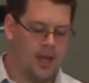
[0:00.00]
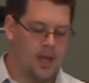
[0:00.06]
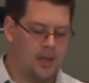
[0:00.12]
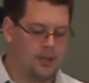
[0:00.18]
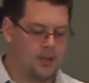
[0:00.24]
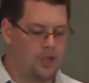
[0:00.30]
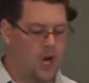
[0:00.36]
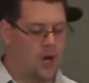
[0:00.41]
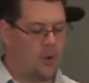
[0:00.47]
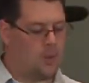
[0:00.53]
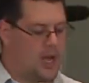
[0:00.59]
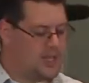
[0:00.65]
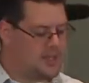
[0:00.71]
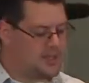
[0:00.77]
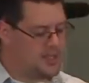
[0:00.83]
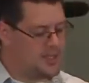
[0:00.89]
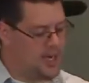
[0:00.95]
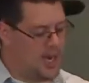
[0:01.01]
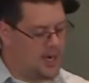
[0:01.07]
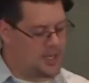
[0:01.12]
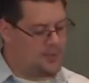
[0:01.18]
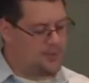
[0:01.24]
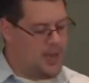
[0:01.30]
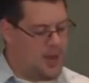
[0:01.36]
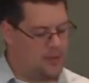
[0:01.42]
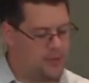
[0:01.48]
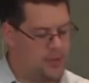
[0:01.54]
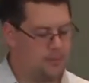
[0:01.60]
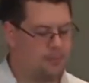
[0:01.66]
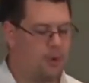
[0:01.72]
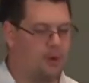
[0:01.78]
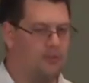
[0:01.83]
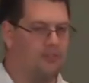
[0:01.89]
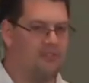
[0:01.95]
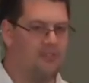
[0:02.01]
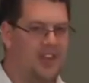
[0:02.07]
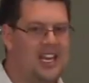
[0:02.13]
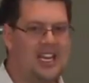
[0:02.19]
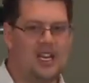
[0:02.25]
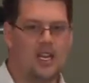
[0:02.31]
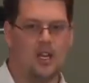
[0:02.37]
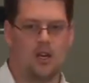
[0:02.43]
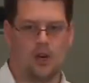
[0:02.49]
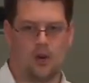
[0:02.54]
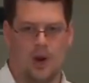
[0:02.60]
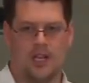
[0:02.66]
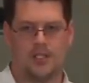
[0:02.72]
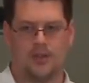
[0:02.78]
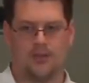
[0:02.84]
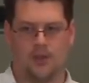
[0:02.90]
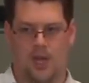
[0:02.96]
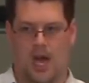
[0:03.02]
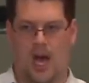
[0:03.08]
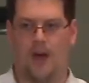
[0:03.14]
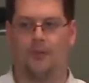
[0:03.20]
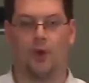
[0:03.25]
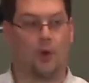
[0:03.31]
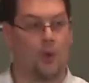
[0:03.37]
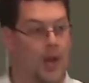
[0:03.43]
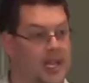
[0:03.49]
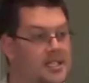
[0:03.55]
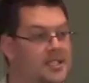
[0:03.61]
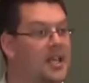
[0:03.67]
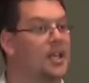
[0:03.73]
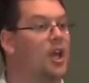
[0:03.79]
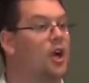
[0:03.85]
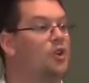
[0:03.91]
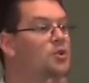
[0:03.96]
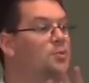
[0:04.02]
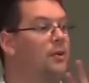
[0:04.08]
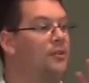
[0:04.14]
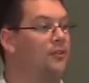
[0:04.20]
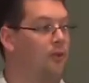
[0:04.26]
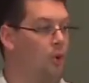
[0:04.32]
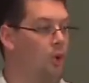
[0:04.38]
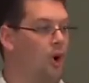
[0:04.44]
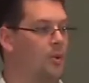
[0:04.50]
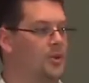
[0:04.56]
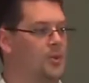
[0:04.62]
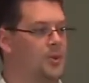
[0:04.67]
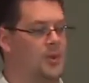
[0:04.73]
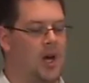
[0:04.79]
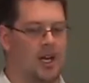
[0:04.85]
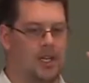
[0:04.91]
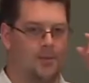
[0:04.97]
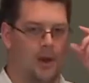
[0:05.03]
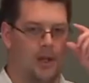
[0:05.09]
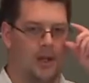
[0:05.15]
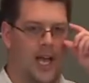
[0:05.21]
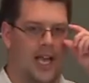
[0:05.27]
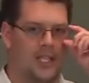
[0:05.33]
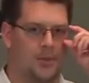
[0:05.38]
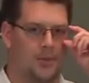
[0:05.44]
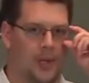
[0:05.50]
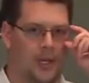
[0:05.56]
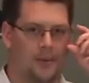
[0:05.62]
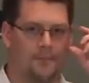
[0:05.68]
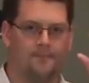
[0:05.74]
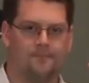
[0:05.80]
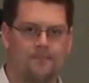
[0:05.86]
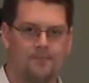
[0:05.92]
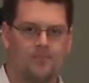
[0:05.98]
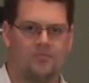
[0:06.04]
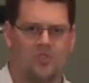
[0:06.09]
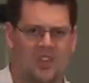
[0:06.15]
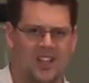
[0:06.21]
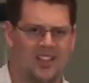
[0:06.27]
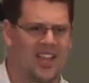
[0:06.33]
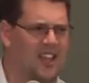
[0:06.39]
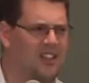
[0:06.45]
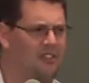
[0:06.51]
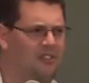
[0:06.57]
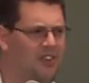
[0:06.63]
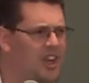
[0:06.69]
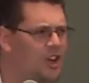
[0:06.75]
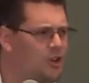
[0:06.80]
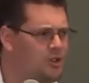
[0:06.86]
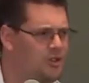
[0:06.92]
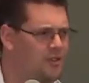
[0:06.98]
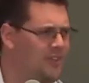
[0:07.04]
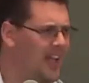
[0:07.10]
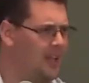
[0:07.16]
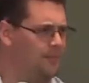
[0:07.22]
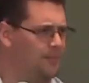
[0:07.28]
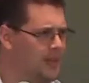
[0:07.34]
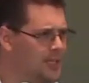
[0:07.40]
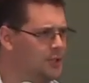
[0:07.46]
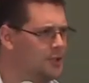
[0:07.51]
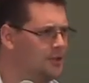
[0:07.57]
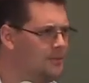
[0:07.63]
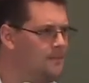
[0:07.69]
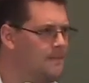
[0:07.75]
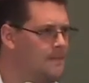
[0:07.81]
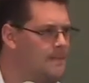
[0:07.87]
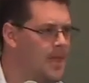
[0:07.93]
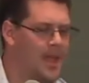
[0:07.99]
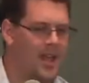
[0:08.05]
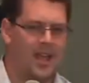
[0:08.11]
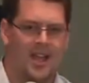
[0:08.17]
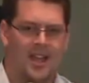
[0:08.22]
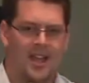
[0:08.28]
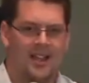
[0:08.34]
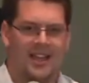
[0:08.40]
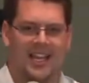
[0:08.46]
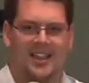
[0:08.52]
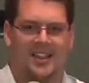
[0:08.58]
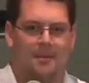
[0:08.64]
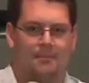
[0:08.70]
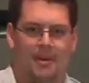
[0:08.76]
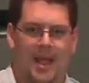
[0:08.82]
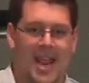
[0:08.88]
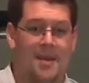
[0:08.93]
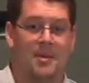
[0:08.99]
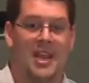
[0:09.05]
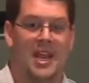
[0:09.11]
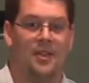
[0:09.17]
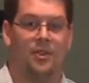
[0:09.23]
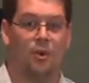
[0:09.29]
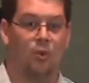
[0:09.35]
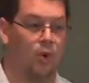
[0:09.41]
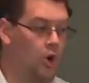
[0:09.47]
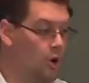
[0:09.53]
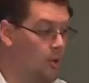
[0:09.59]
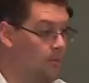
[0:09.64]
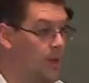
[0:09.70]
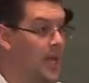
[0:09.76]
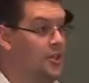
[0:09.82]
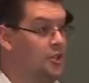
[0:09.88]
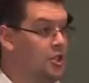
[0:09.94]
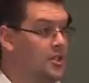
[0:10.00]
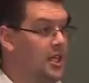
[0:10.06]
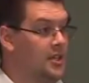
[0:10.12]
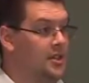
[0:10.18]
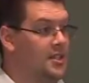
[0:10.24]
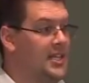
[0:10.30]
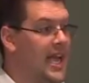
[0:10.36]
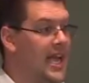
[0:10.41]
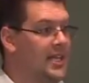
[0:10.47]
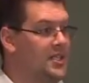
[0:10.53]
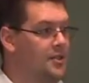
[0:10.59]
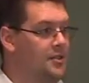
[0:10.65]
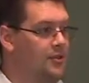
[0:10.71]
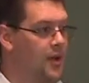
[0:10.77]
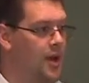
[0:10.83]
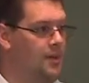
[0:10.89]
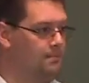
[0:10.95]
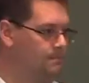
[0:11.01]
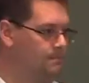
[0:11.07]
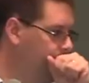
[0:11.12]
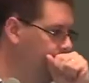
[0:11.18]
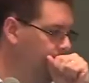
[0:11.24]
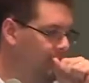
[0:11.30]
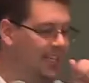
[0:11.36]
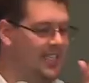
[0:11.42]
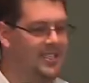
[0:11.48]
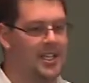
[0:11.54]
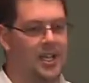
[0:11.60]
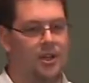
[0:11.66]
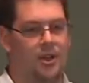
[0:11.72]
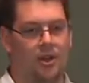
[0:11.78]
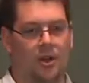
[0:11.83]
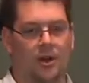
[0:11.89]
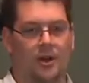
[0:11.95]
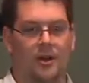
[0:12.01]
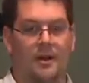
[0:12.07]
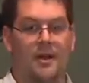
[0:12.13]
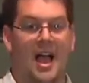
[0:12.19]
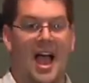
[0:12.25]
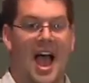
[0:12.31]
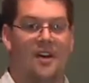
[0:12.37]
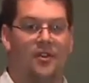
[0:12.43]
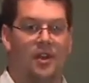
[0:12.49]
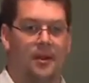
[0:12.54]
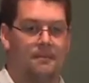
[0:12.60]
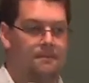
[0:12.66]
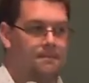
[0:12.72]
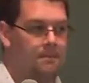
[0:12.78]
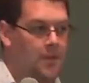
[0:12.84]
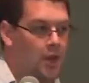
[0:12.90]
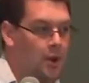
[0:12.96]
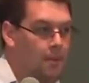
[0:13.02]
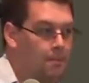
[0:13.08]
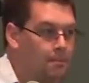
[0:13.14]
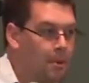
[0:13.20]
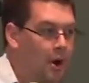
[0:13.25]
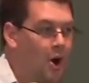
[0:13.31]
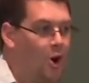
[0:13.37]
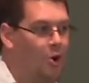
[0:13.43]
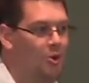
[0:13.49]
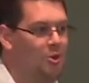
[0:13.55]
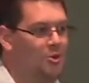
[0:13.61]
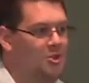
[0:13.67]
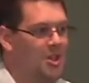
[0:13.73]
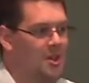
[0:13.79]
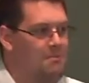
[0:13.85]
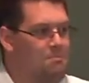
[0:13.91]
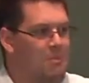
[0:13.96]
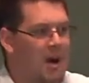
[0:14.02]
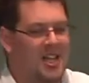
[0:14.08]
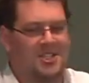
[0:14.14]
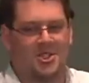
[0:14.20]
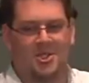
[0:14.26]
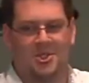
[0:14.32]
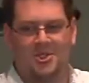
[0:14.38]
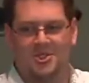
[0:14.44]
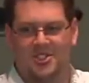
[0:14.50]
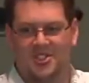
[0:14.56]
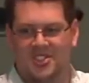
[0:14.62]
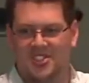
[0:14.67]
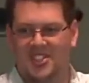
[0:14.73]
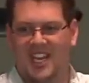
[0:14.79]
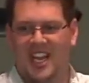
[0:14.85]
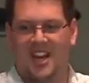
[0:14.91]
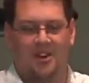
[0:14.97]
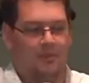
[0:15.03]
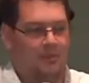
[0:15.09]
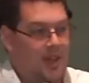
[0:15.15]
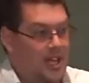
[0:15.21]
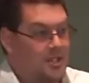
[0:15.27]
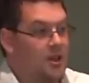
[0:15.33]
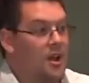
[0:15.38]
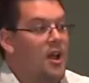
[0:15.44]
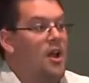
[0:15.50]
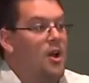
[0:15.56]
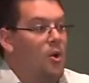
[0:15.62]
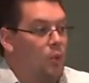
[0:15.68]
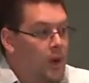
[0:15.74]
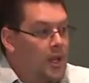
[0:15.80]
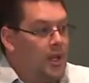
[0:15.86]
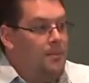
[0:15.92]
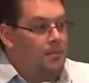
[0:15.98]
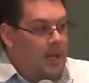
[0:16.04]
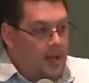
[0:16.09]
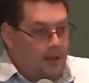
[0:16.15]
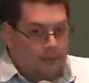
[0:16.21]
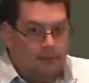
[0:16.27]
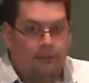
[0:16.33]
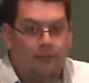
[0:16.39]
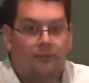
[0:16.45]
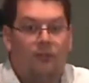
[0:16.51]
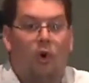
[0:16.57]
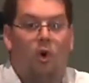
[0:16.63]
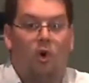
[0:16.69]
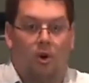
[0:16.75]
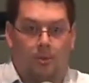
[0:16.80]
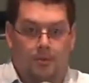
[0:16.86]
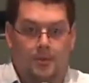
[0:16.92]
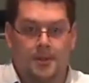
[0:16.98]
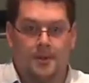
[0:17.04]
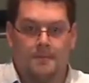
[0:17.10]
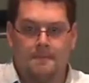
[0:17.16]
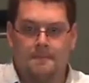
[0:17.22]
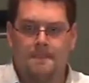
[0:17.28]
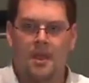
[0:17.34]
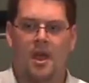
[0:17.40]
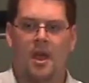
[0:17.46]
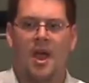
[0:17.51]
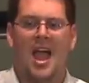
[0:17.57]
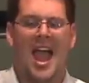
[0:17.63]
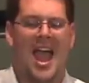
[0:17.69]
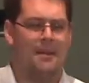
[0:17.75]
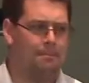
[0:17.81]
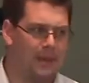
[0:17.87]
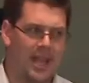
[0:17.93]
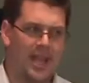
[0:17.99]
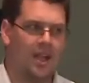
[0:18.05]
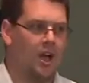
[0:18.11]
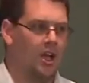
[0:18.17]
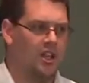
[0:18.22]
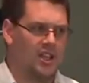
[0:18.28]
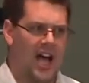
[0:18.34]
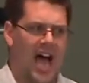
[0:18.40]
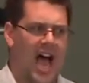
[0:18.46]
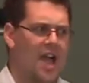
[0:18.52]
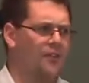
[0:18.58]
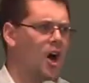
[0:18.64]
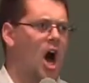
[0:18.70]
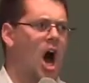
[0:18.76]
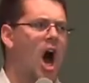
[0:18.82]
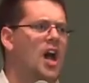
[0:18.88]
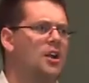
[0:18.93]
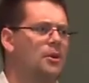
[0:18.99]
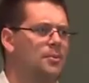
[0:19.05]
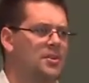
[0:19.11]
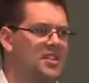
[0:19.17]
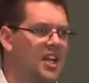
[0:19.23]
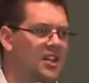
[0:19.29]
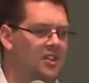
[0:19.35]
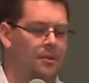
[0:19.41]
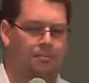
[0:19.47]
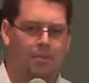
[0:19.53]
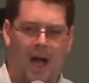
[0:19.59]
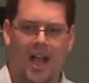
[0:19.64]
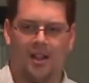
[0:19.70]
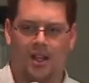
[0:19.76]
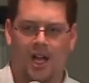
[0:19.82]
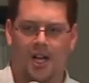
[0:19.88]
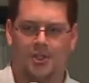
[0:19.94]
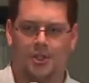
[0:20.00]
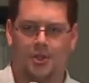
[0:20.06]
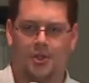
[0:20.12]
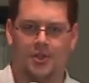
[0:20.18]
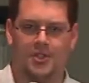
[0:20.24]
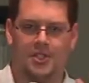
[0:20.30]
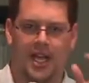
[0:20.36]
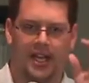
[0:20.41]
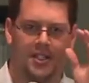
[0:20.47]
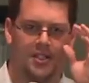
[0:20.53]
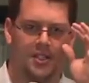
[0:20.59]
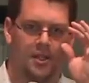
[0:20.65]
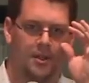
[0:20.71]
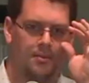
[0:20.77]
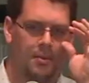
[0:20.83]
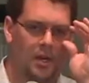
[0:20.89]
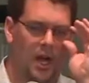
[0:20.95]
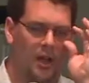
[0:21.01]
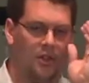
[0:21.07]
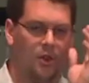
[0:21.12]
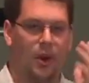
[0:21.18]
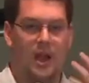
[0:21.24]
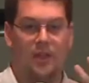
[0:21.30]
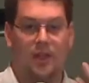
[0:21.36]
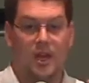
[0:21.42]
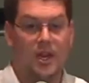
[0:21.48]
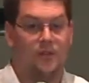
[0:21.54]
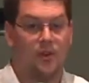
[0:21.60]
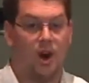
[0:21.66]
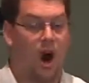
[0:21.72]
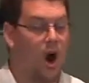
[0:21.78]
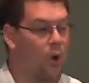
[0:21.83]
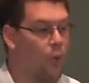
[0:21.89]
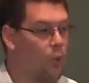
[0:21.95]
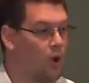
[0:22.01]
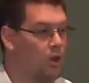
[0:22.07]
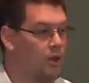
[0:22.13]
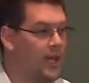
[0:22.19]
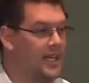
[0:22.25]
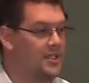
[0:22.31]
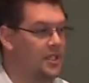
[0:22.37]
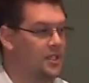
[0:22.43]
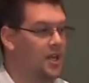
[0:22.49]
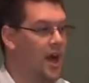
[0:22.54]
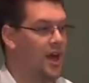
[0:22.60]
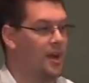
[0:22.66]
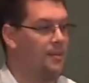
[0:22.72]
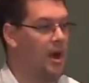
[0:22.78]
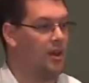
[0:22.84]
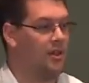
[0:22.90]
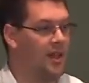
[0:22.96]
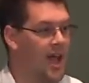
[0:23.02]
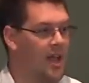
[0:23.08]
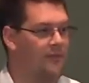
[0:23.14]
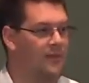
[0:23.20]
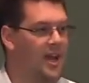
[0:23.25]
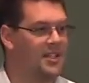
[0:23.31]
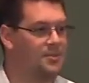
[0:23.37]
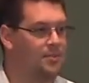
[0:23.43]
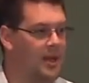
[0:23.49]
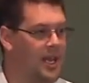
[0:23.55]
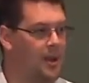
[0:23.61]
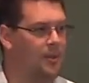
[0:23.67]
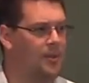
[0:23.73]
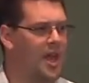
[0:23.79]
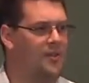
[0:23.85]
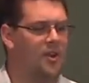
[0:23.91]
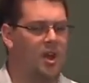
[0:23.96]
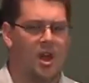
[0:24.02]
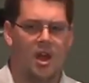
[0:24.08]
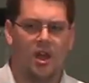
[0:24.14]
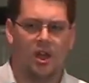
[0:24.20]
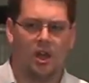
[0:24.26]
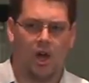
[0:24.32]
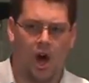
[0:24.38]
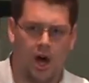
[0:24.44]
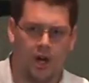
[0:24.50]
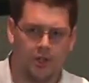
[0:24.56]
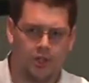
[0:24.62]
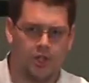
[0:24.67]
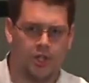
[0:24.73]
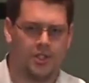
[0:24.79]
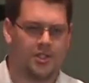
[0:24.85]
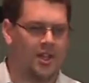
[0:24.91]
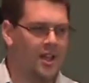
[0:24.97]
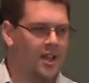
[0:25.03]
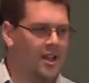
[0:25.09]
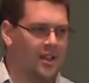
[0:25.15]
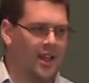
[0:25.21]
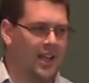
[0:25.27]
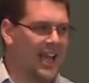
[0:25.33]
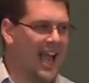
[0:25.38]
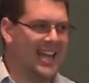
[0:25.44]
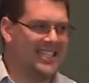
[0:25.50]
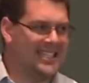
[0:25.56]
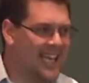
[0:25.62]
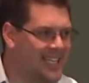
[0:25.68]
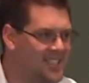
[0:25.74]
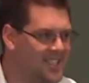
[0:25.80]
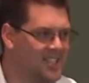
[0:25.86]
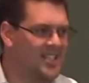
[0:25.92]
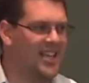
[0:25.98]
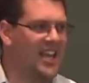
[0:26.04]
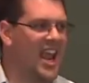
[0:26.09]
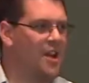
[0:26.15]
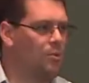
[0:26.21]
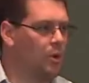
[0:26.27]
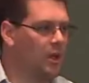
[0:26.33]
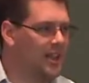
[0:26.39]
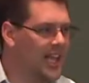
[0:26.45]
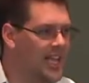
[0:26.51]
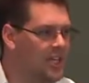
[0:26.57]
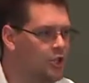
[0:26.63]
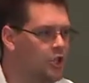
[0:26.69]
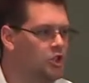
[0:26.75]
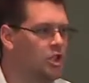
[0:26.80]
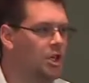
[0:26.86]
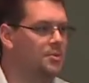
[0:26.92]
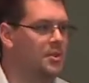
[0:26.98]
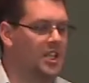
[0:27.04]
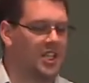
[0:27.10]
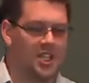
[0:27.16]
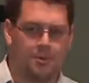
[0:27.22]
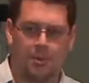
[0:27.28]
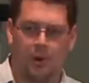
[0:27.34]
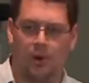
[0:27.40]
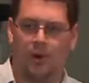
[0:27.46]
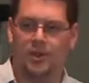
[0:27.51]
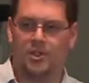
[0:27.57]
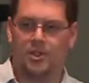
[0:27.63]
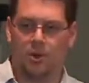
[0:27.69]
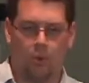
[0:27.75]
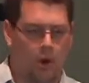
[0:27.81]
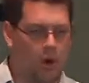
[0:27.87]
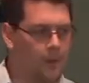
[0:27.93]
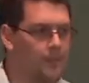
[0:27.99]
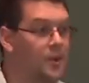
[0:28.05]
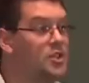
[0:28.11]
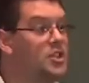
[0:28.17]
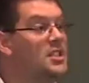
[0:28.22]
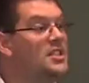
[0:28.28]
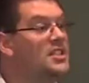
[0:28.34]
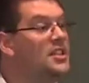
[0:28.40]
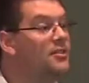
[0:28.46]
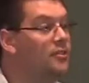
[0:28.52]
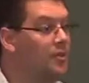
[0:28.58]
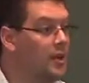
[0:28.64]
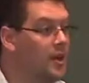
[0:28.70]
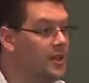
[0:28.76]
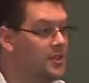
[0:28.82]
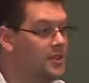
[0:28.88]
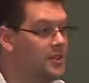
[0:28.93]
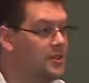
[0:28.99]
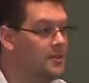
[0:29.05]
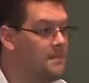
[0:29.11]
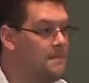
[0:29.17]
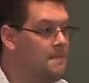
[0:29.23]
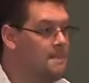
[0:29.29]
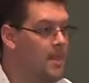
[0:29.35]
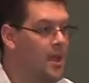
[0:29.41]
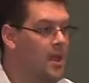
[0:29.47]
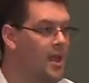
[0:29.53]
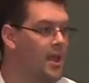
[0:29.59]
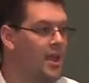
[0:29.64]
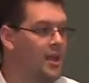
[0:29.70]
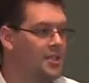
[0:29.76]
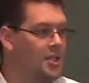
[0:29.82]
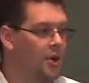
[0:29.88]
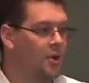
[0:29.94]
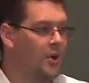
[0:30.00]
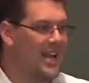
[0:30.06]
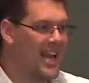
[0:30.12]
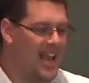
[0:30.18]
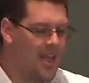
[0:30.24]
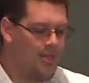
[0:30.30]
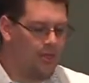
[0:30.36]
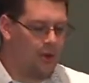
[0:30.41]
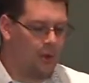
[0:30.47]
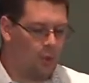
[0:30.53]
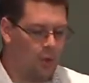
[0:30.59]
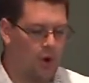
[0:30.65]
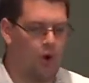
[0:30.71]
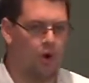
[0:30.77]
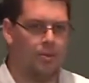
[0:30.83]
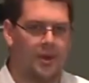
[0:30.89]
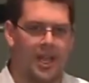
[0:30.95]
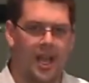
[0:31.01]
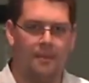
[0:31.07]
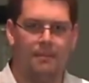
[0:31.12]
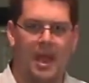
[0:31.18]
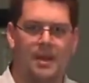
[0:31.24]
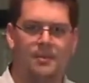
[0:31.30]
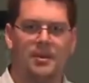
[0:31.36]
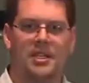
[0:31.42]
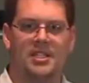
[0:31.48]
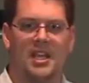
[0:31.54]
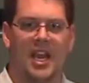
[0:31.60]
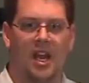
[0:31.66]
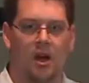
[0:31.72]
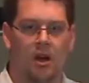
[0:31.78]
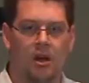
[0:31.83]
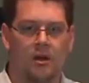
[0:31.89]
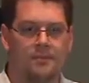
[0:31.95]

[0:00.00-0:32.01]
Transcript: John Wesley talked about the prevenient grace of God, the grace that goes before, which we talked about last week, like fetal development. Like the baby in the womb, and just like the text from Ezekiel, having, you know, bones and muscles and skin and flesh, really being formed. And being alive 100% in the biological sense, but not in the way that even our world likes to talk about life, as being able to have conscious, like, identity and relationships and experience the world. There's a difference. So in the womb, can babies hear?